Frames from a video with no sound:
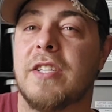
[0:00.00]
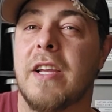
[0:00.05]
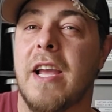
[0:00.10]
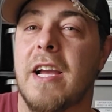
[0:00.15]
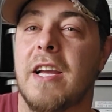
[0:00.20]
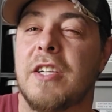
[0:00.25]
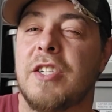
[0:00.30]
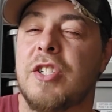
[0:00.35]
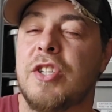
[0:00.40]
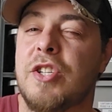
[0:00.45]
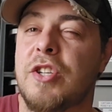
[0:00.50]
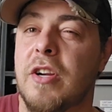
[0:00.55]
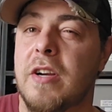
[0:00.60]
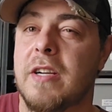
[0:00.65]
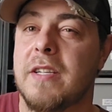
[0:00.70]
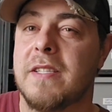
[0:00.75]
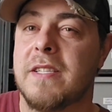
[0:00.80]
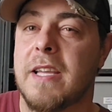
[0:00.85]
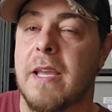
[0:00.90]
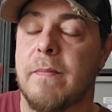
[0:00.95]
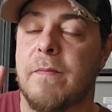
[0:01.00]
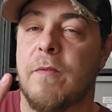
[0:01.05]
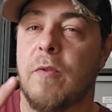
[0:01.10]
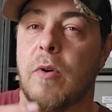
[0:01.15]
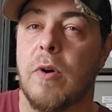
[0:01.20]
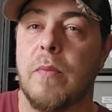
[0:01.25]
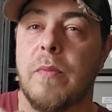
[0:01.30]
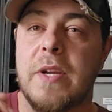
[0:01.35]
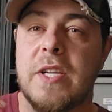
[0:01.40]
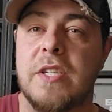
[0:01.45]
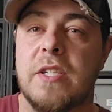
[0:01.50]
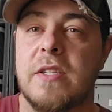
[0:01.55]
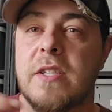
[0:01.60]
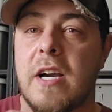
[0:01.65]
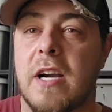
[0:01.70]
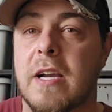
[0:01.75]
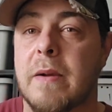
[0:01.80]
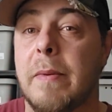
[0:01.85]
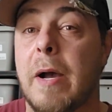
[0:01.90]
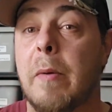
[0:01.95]
I shouldn't skip forward. We should
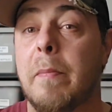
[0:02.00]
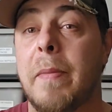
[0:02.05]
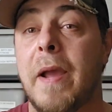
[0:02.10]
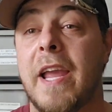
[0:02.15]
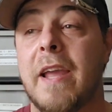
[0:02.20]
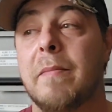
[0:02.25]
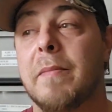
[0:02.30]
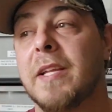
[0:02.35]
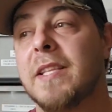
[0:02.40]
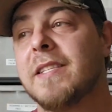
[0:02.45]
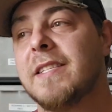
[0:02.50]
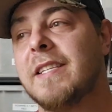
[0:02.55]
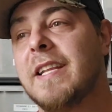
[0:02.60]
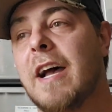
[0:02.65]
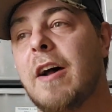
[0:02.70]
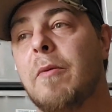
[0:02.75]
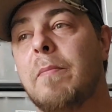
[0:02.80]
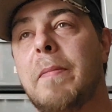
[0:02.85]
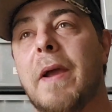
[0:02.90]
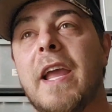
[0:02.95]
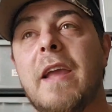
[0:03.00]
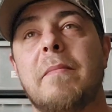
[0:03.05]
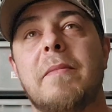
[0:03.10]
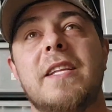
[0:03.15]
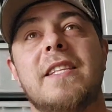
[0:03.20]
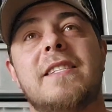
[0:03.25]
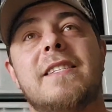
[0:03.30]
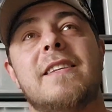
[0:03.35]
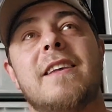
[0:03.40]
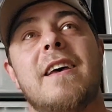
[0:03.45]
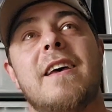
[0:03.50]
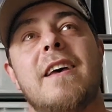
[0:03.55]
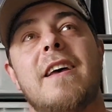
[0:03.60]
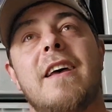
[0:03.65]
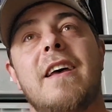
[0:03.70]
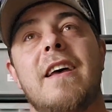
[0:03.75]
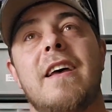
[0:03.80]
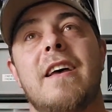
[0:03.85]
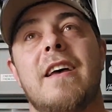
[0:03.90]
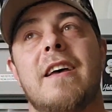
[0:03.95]
talk about payments. Now, payments,
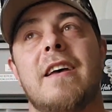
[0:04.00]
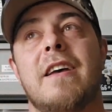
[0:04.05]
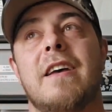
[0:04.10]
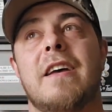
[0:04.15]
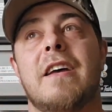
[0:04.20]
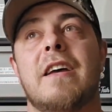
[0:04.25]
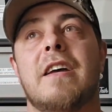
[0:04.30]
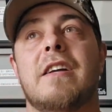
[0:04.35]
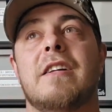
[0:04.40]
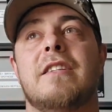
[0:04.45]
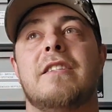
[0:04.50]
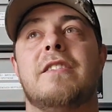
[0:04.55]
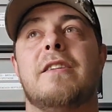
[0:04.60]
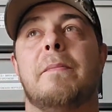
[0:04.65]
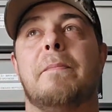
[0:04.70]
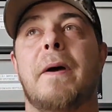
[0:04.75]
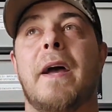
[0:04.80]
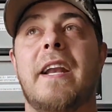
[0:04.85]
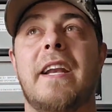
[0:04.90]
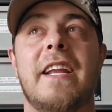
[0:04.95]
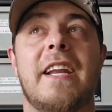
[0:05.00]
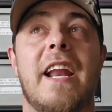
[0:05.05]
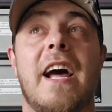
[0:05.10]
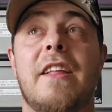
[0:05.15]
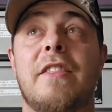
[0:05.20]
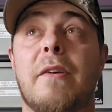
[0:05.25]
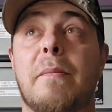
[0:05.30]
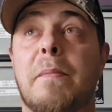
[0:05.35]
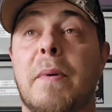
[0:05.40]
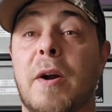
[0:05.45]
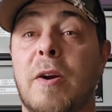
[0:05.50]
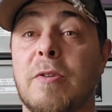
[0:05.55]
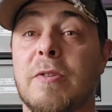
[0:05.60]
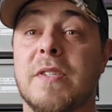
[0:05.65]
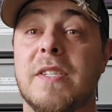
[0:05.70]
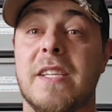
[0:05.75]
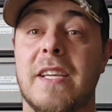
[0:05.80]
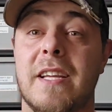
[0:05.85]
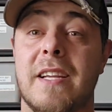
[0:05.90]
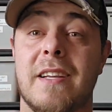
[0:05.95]
depending on the
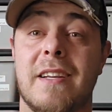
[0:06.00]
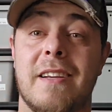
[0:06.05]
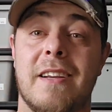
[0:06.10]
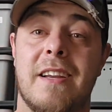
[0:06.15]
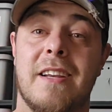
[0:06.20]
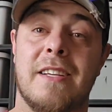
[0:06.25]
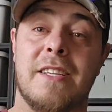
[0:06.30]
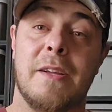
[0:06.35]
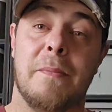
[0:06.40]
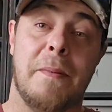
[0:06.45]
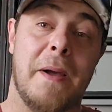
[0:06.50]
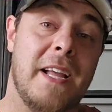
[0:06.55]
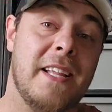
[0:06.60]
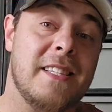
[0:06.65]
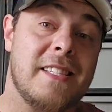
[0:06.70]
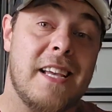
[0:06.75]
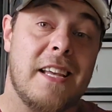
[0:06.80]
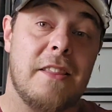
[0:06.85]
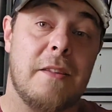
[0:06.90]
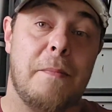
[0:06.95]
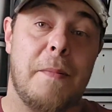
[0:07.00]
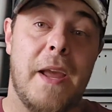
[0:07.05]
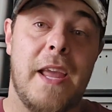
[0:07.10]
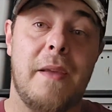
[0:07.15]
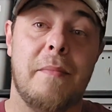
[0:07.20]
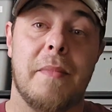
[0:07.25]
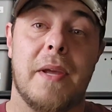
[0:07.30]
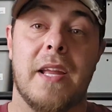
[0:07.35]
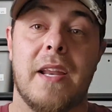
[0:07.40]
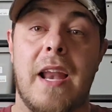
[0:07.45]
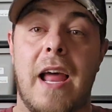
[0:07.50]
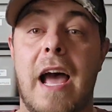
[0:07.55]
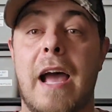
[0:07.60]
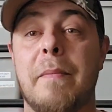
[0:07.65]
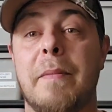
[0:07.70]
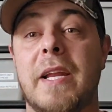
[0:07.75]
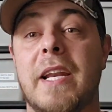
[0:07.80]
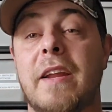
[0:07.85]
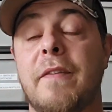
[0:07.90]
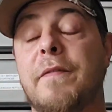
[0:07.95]
person, depends on the payment. I
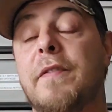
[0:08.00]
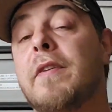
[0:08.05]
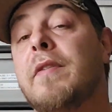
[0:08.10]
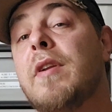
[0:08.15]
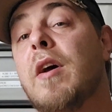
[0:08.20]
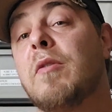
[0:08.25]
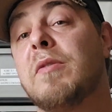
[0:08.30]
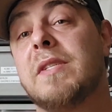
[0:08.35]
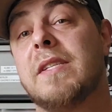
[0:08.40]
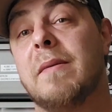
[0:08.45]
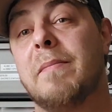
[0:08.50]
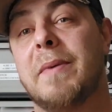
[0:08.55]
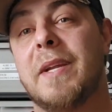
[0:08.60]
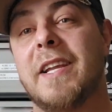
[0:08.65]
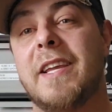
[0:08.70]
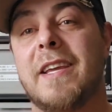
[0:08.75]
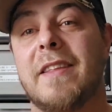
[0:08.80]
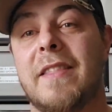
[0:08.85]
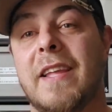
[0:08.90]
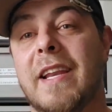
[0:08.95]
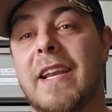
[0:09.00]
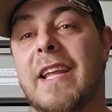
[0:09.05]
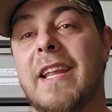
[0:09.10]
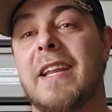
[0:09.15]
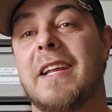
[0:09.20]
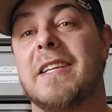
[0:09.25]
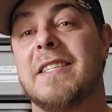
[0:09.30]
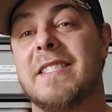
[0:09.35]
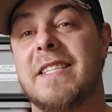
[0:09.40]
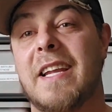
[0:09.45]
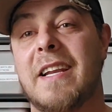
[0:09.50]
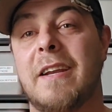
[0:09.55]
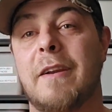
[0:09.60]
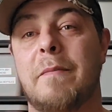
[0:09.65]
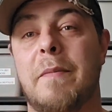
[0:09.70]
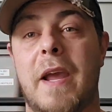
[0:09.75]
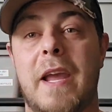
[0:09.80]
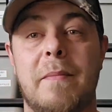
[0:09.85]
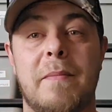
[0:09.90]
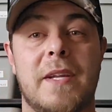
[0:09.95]
mean, if you know somebody and they need extended
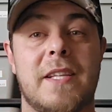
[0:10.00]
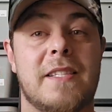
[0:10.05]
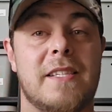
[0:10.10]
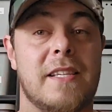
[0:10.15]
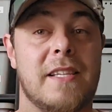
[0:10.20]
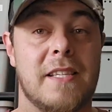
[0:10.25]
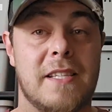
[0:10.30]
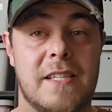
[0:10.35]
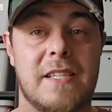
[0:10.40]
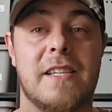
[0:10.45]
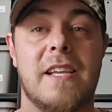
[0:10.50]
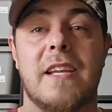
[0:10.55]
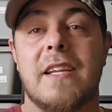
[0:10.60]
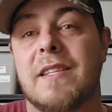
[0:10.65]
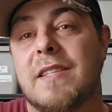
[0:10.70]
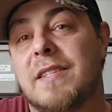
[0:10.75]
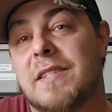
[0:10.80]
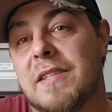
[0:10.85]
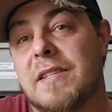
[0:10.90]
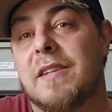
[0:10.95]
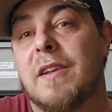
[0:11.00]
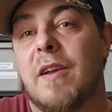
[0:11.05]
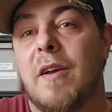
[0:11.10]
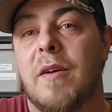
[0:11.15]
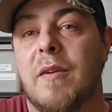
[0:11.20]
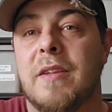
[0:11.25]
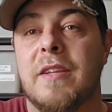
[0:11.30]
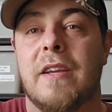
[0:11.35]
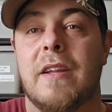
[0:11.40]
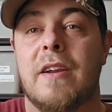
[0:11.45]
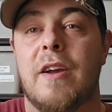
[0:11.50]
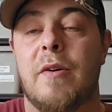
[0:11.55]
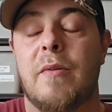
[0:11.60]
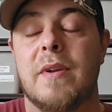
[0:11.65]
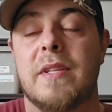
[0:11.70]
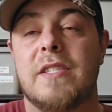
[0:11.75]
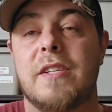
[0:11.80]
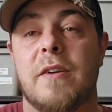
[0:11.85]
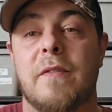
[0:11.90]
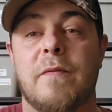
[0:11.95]
payments, it's
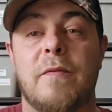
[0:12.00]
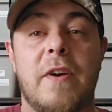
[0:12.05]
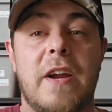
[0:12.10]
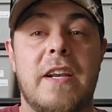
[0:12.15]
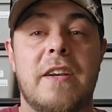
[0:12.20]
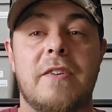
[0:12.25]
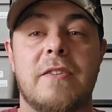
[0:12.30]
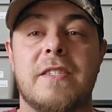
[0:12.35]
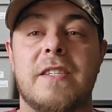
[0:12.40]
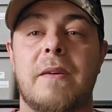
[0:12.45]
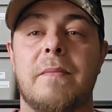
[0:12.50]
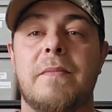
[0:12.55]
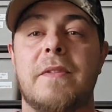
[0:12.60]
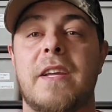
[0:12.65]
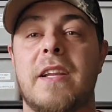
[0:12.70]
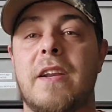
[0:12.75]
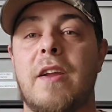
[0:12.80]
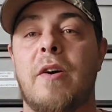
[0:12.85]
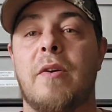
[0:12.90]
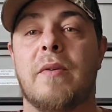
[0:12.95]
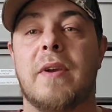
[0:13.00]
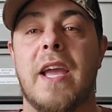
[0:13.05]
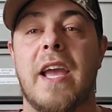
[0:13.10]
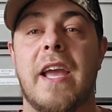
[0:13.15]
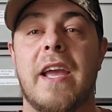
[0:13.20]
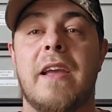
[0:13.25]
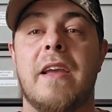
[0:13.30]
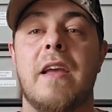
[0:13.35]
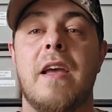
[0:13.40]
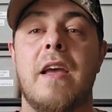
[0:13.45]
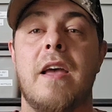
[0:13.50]
your friend or something, okay.